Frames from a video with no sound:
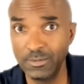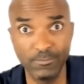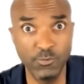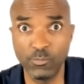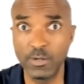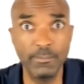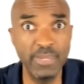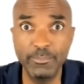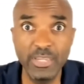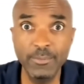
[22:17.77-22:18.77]
you want to
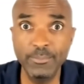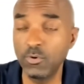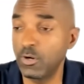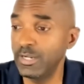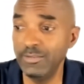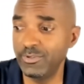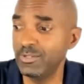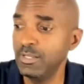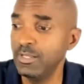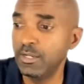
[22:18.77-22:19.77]
meet people, or
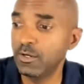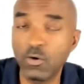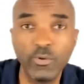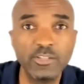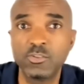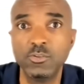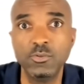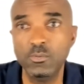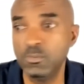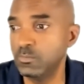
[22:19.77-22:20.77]
even going
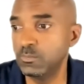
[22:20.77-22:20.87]
to